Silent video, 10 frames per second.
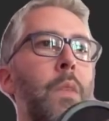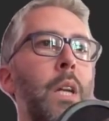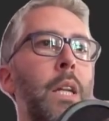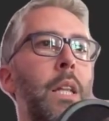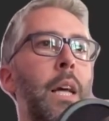
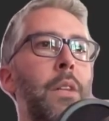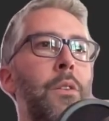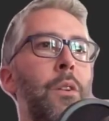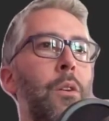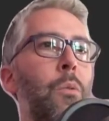and then that's
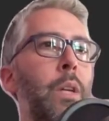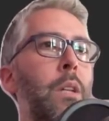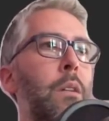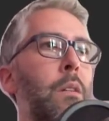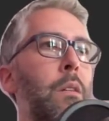going to go
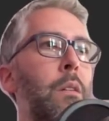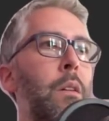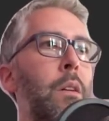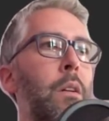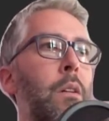in
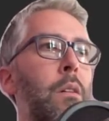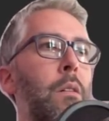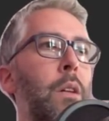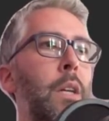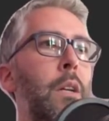
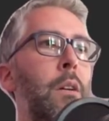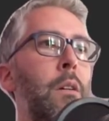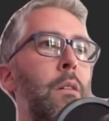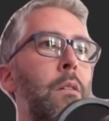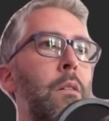here
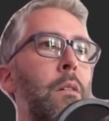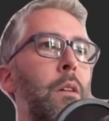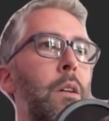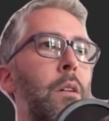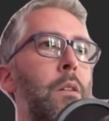
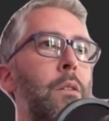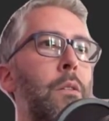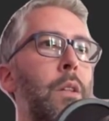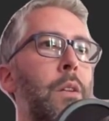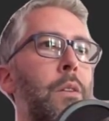to
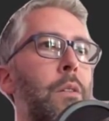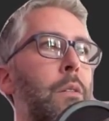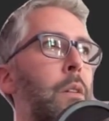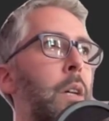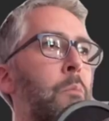this
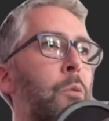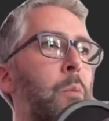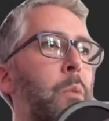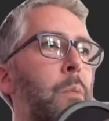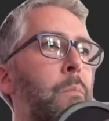
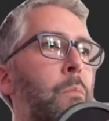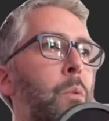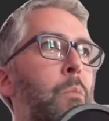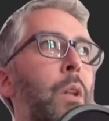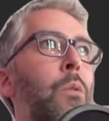script
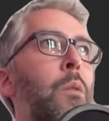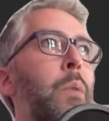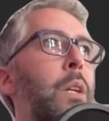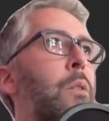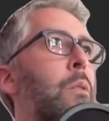when we load the
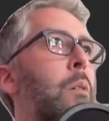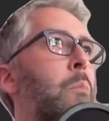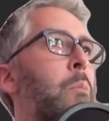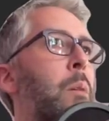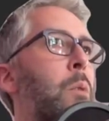page.
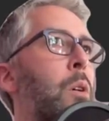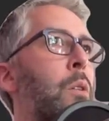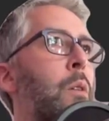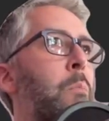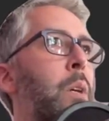Maybe I'm not on the
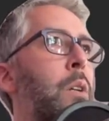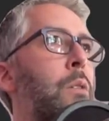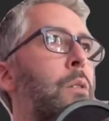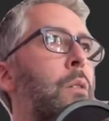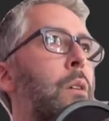right
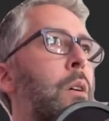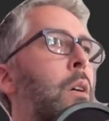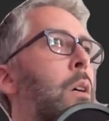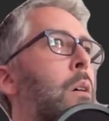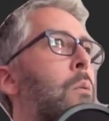page.
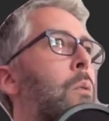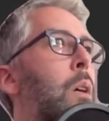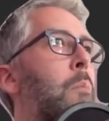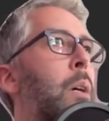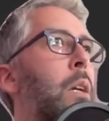Where
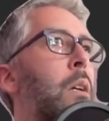am I?